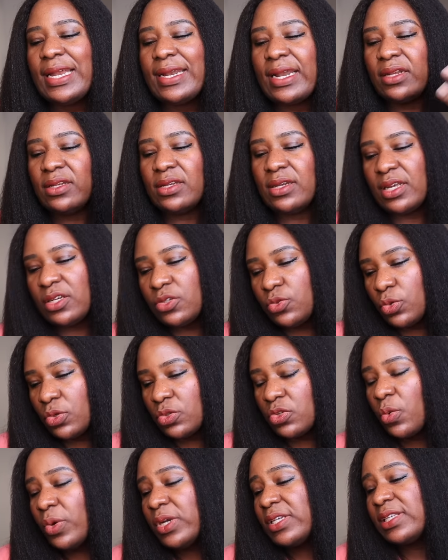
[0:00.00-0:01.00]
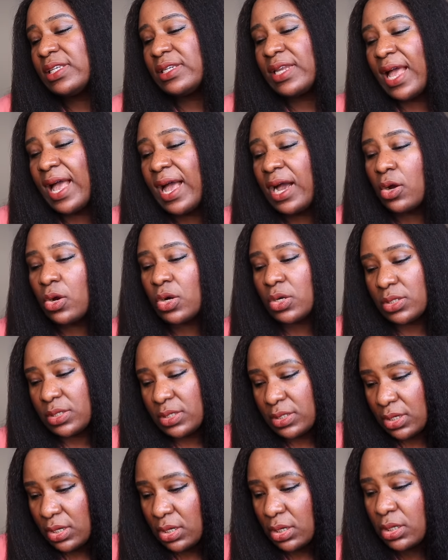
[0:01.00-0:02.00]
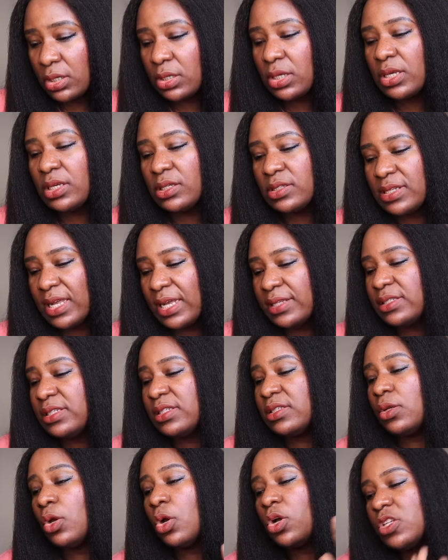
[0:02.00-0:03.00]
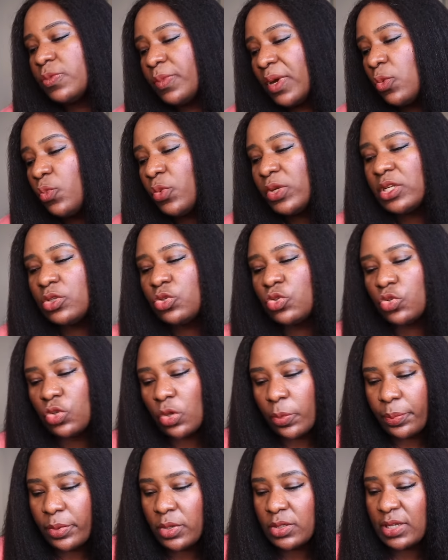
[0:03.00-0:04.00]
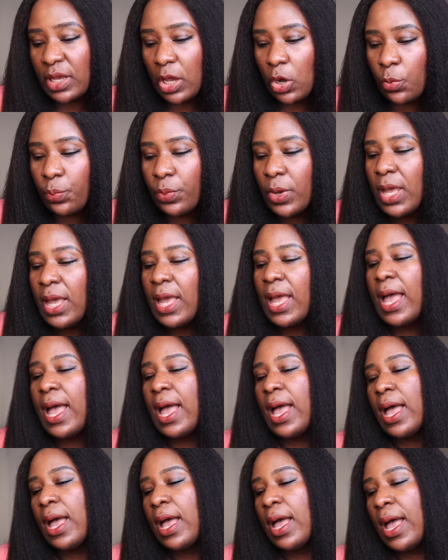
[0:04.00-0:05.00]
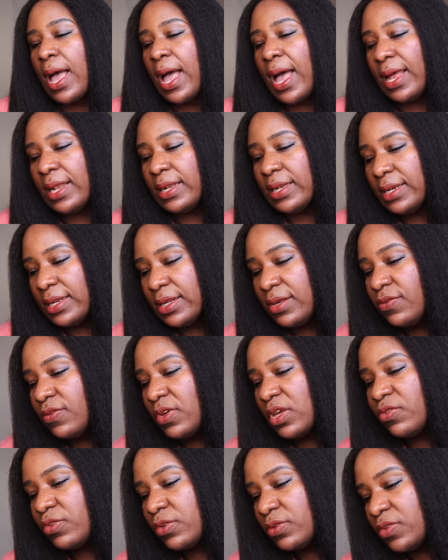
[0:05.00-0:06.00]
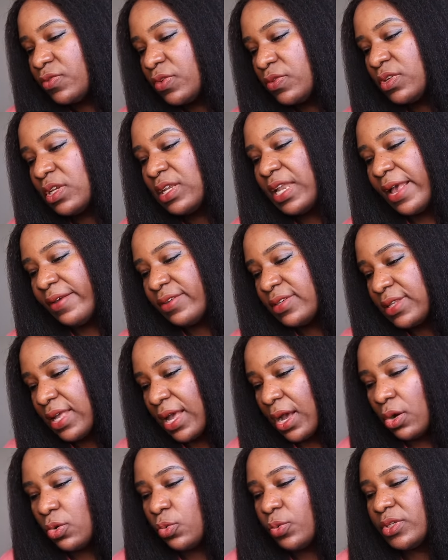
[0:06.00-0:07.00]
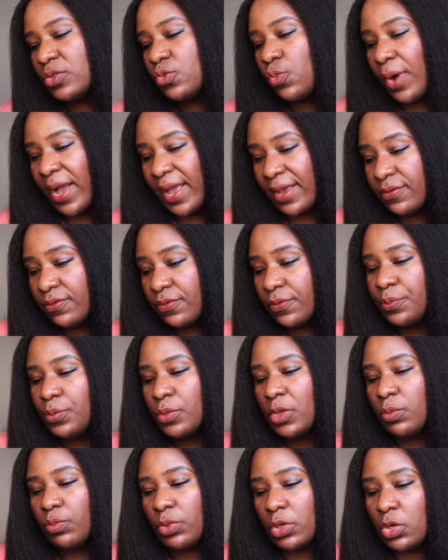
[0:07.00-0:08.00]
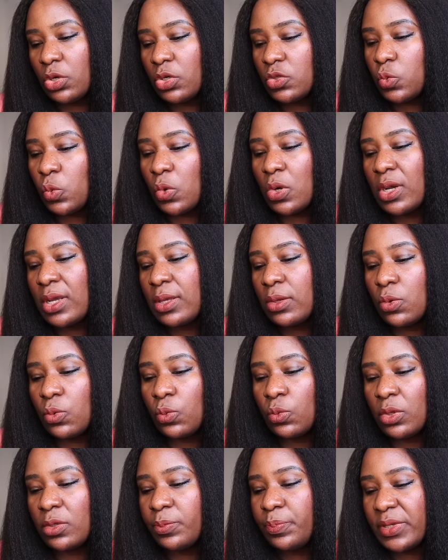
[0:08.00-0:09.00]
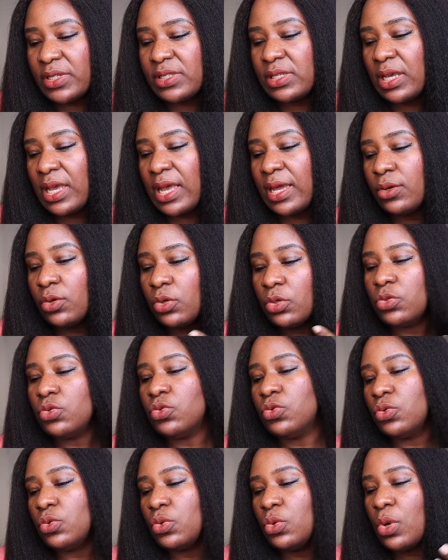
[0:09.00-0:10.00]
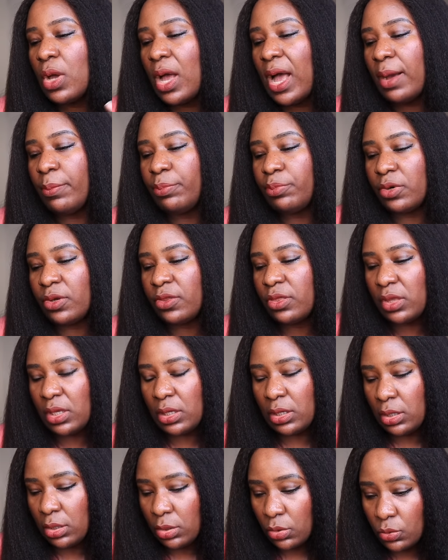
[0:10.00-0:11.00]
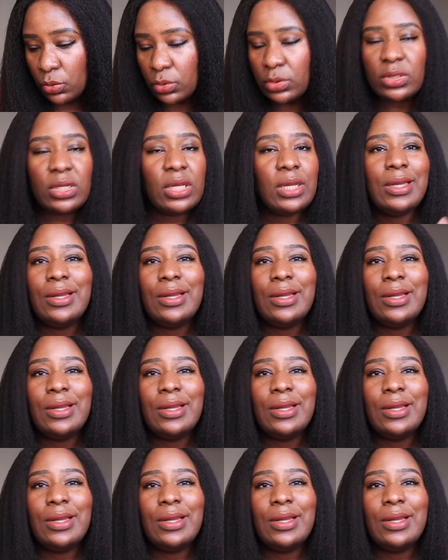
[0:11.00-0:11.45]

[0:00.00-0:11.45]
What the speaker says: Now, the next one, someone is saying that her concern is that, is the husband willing to support, help, and live a 50-50 lifestyle with wife? Because one person cannot do abroad thing alone.